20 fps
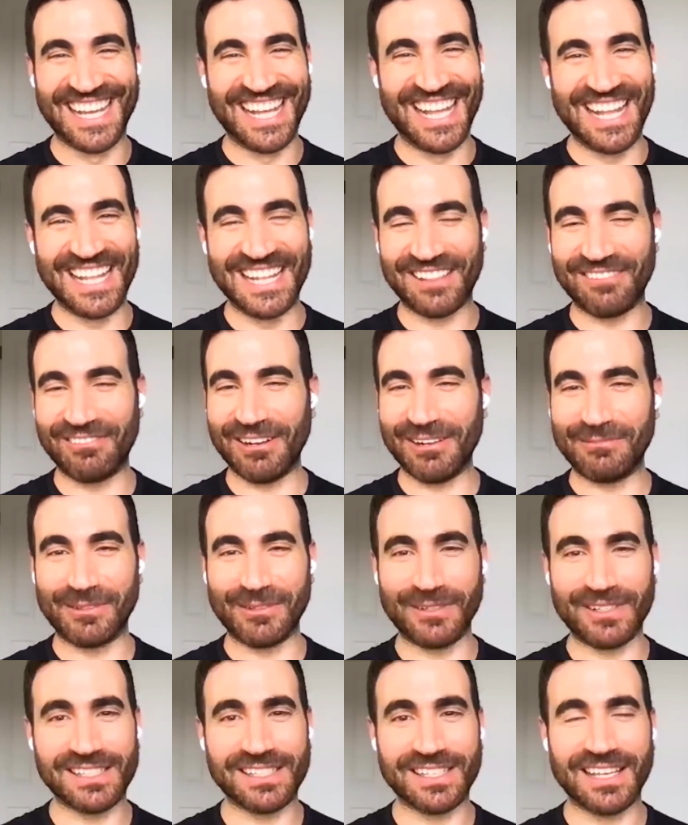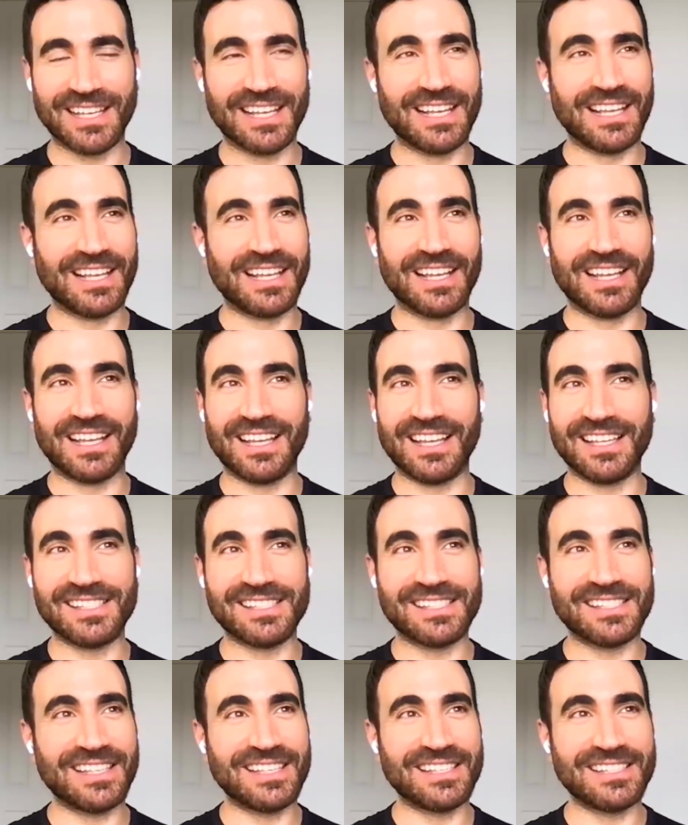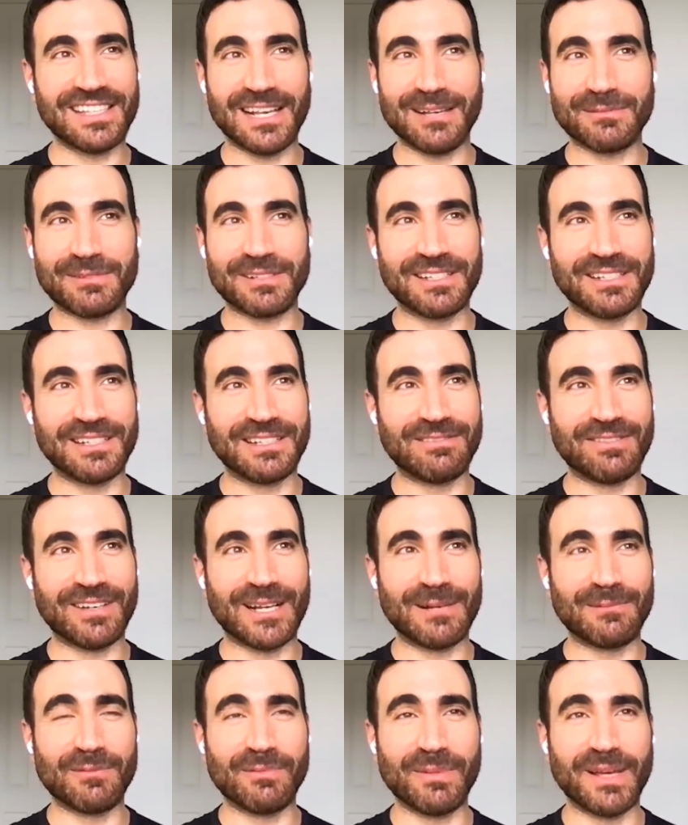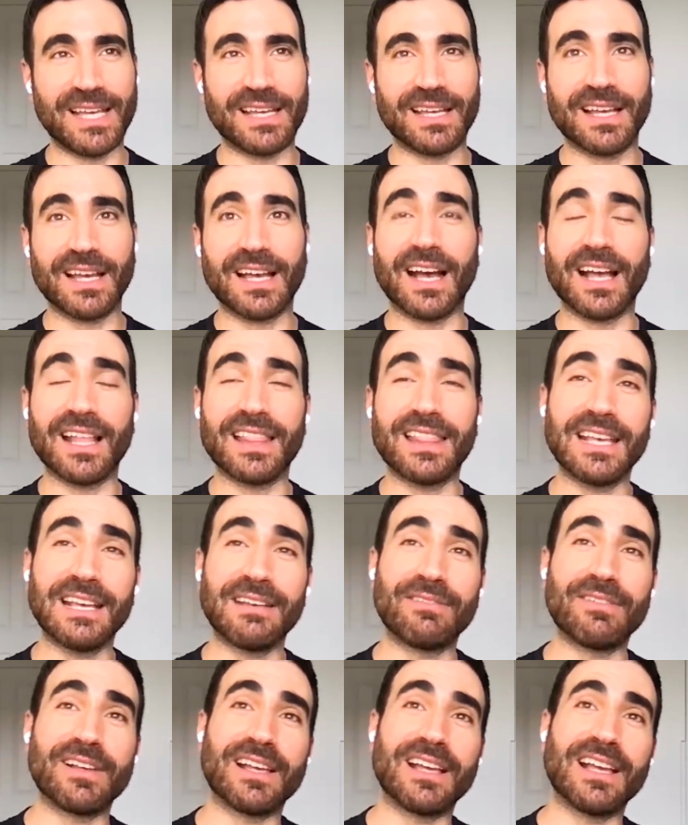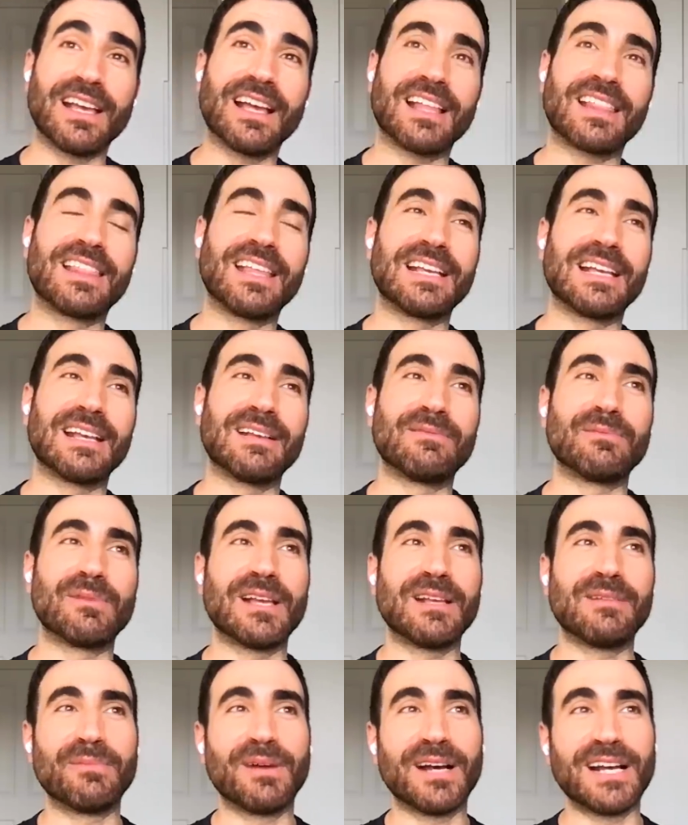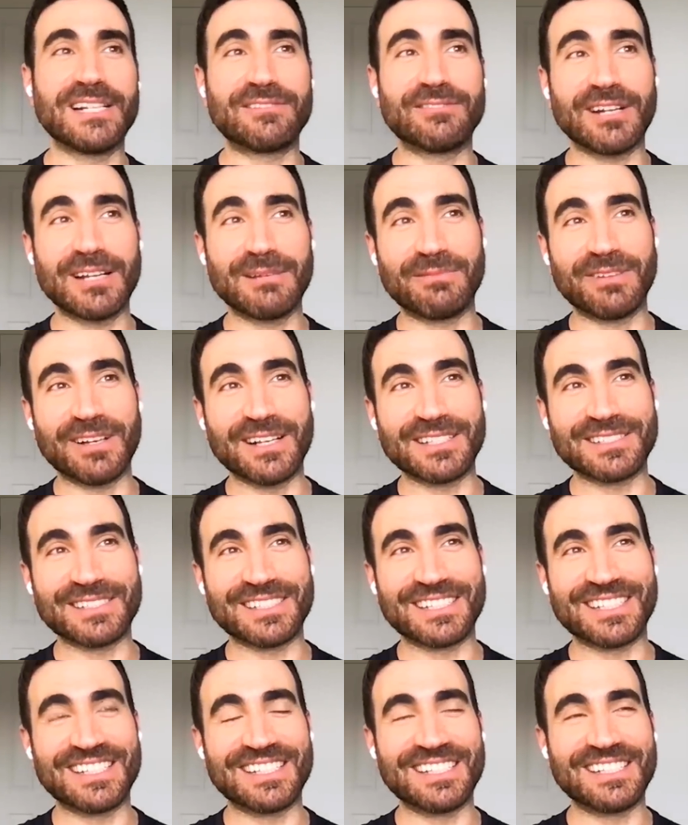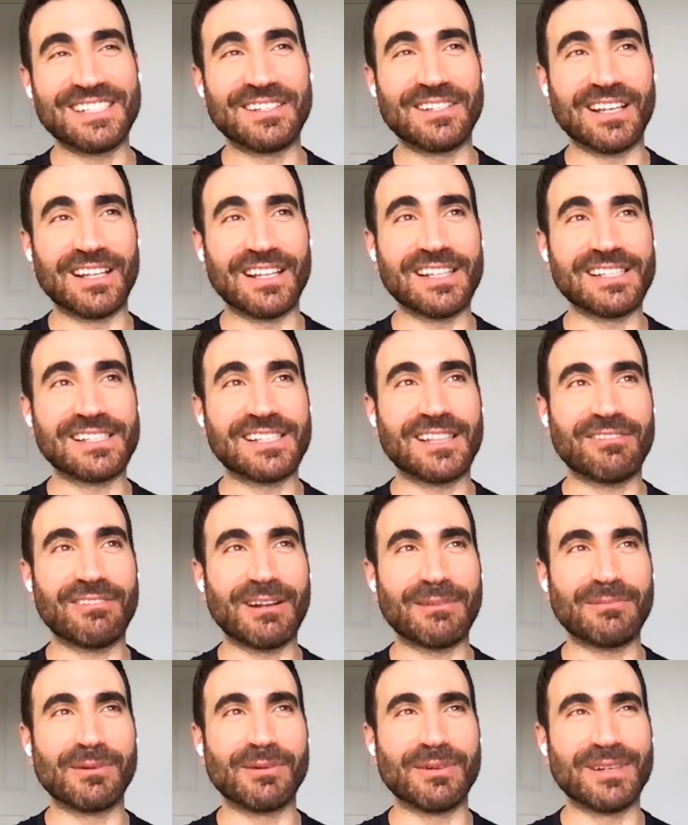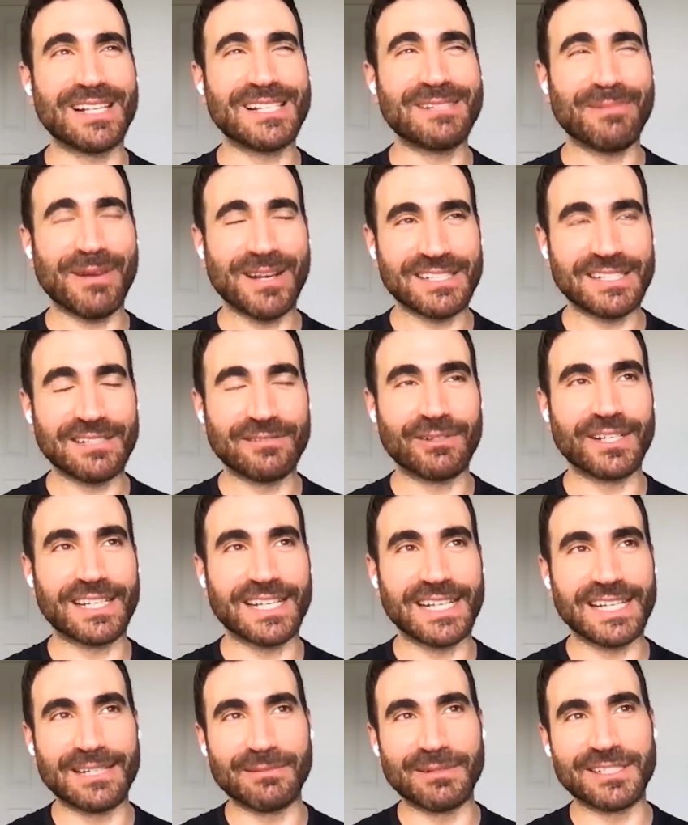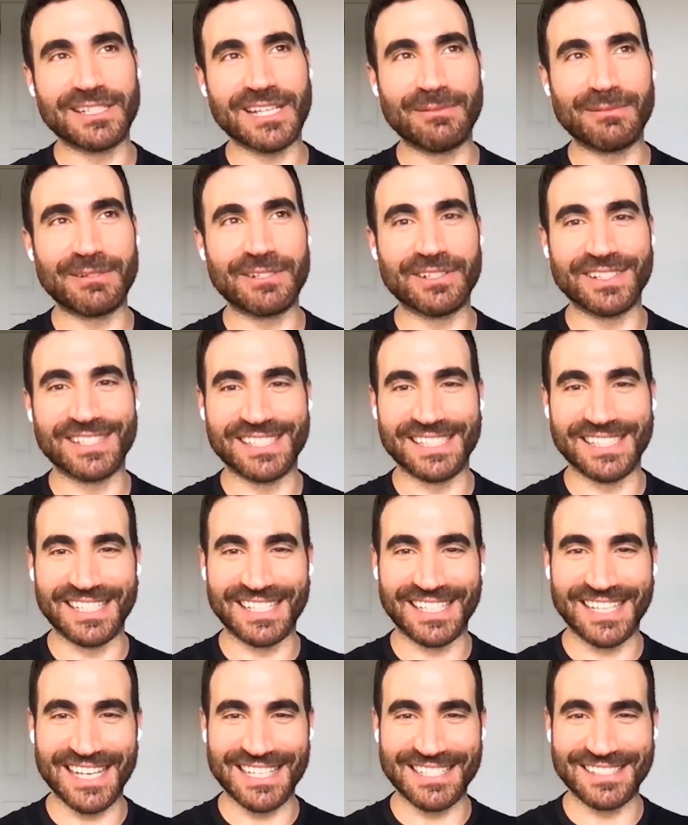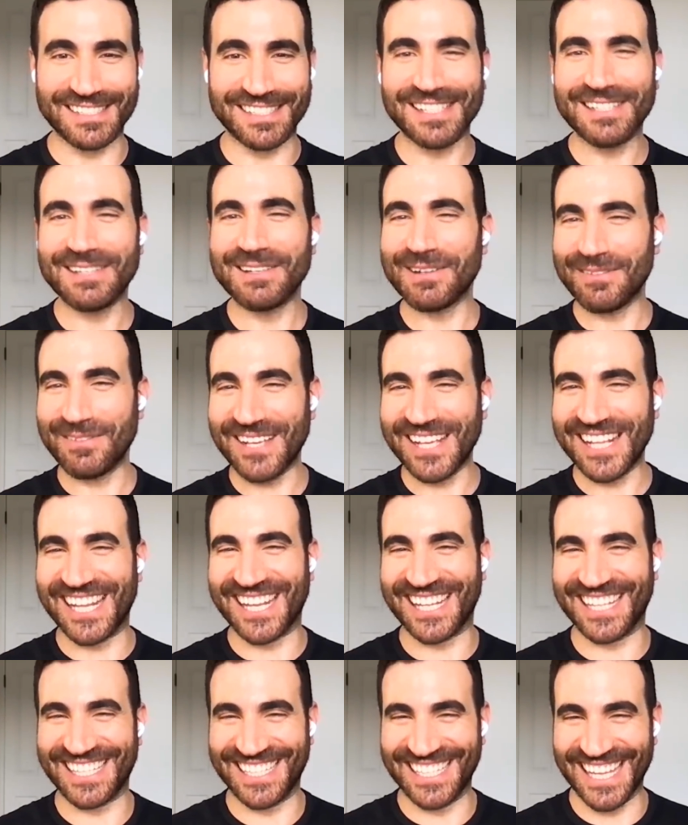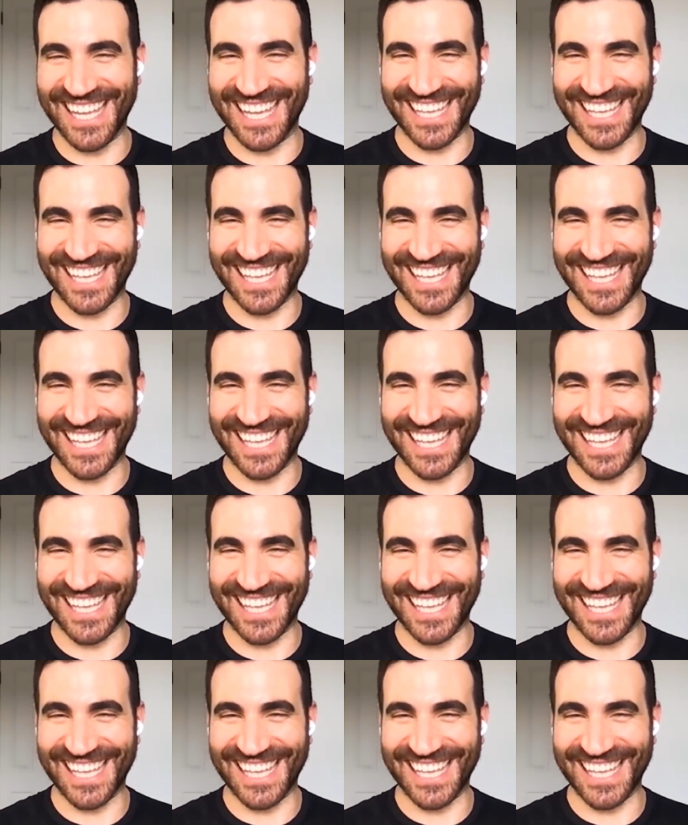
and, the throuple is is, is absolutely fine with me. I think if, I think in, in my dream version, you know, it's a throuple. It's mostly Roy Kent, but Jamie joins in occasionally. You know what I mean?